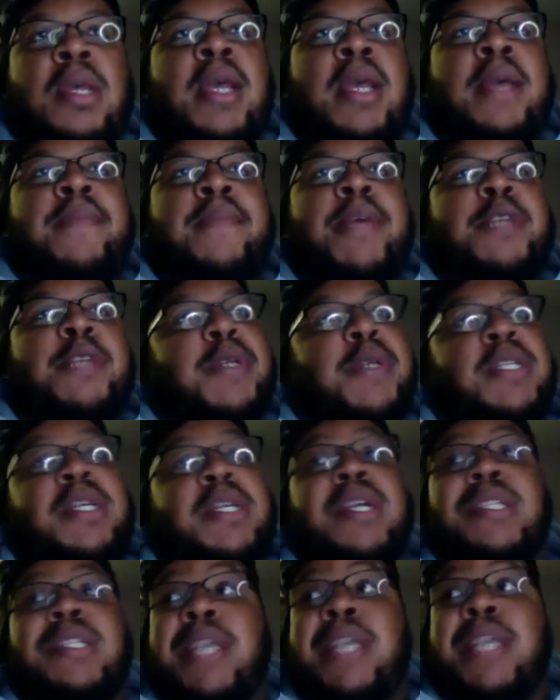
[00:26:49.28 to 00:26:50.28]
Pittsburgh's a
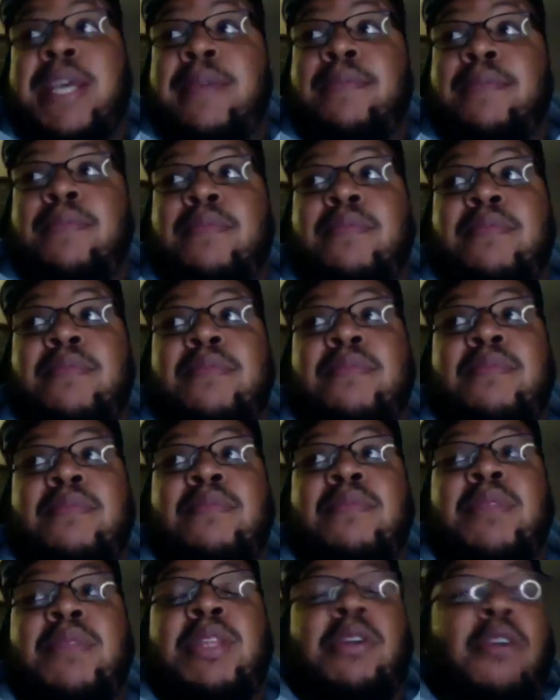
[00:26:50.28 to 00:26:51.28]
good team.
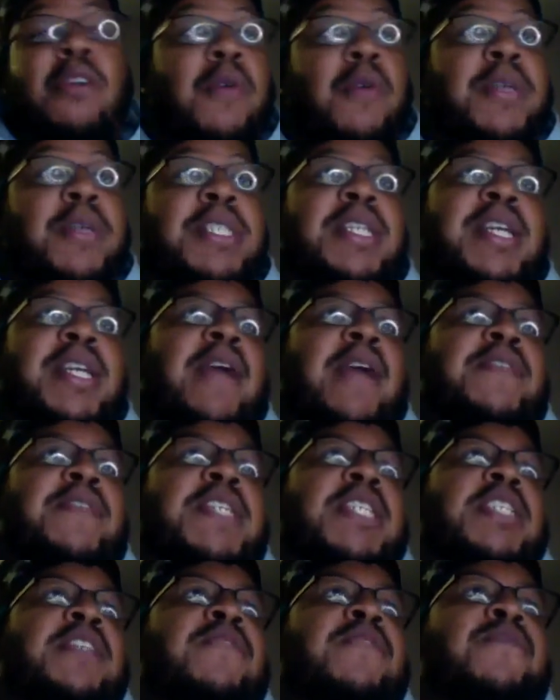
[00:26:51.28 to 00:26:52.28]
They're always in the
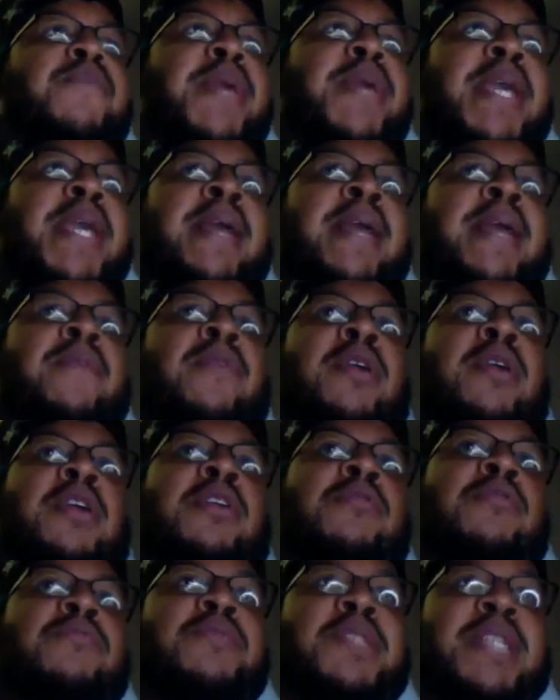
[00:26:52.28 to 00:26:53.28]
conversation of being one of
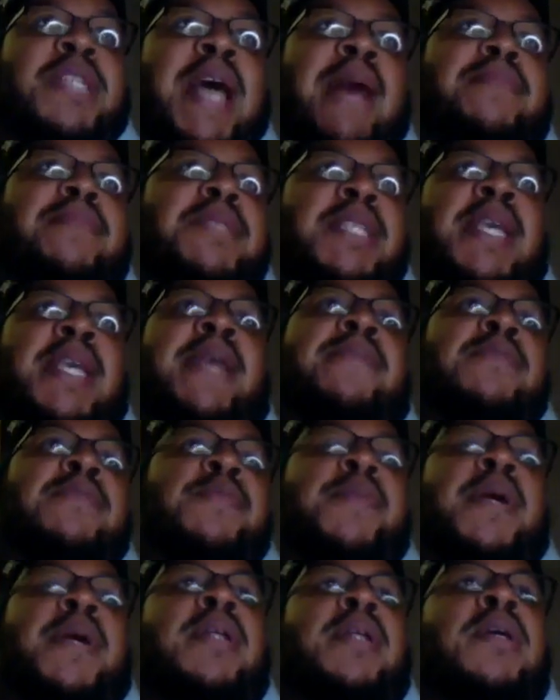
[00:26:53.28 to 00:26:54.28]
those top teams,
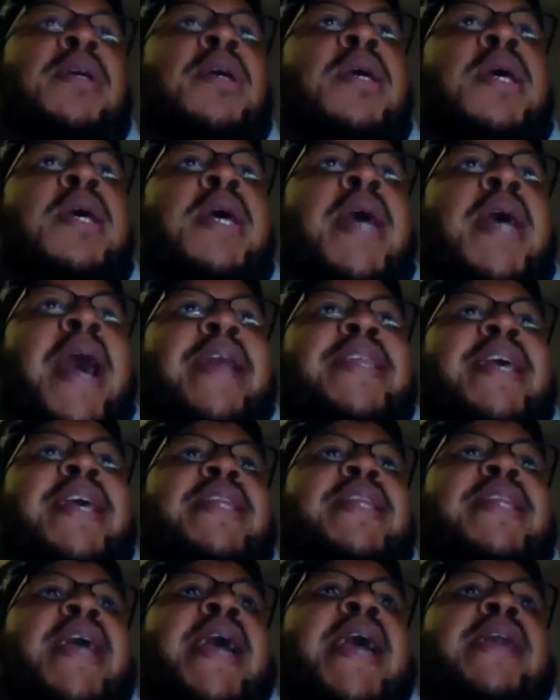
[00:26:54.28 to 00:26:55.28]
but I think
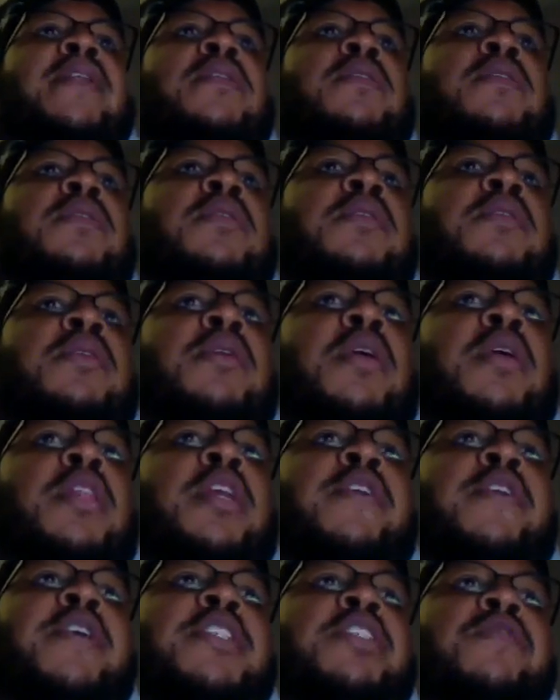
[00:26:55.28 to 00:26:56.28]
that
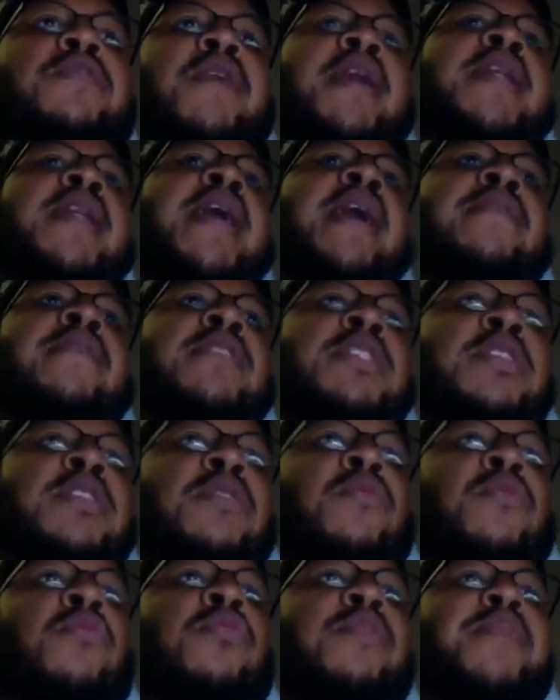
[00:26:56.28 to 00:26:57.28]
their issue right now is the
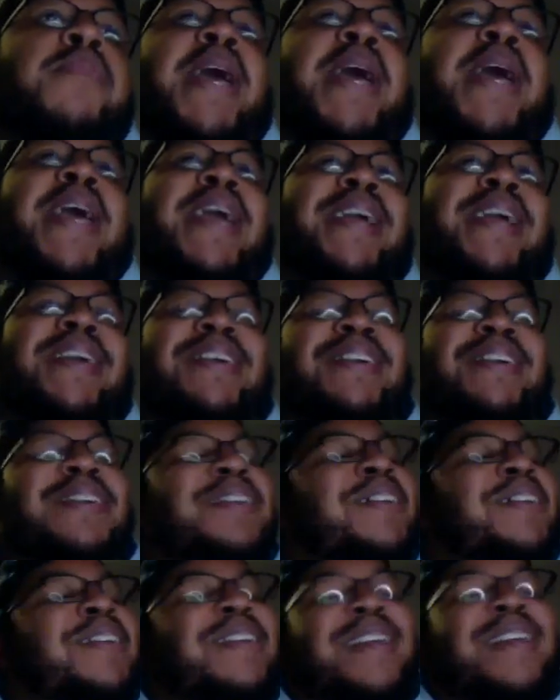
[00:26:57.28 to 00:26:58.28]
quarterback.
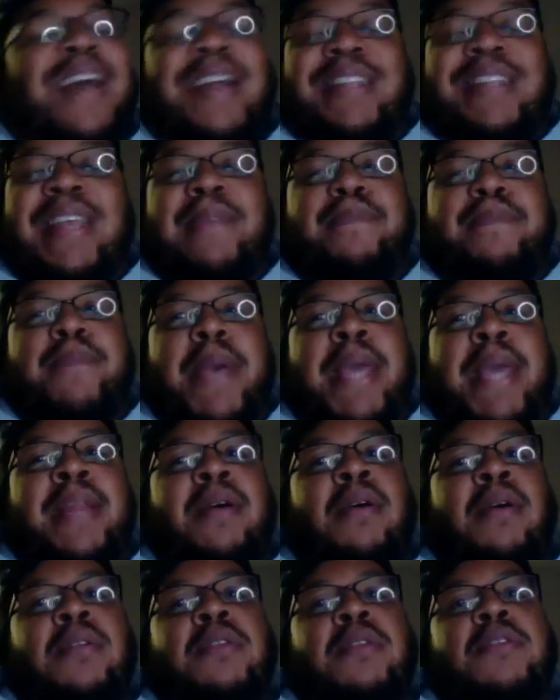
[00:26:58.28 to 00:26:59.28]
I think Ben,
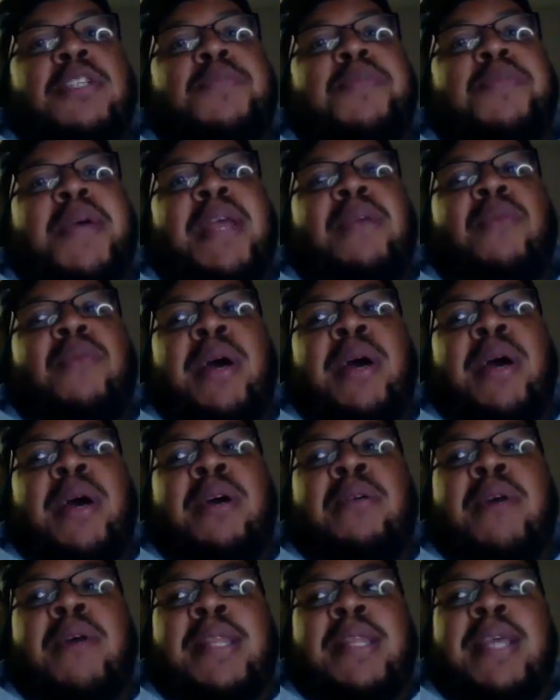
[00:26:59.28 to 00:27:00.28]
although he's playing
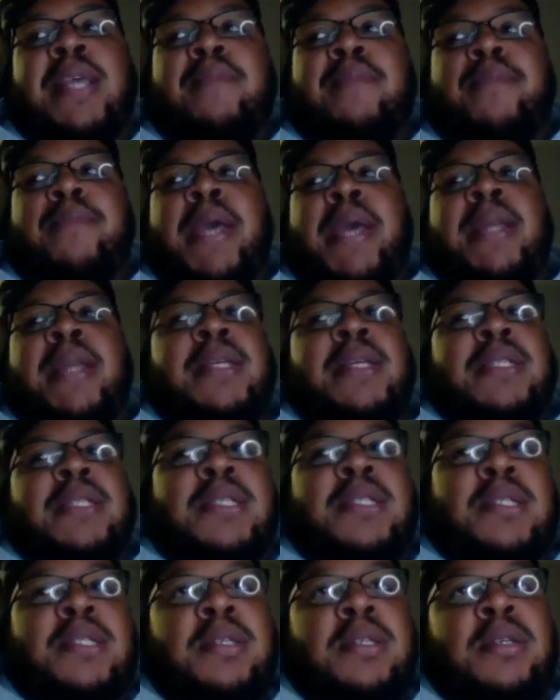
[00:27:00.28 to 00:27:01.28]
well, I think Ben
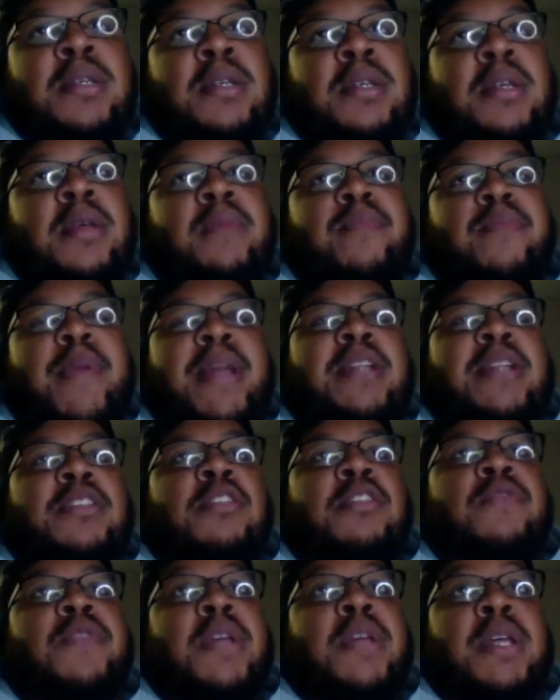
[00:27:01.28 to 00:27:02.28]
is
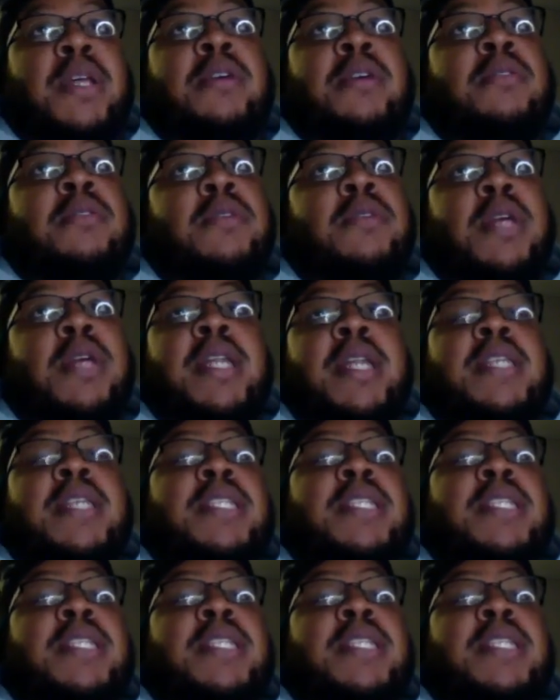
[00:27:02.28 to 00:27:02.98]
over the hill, and this is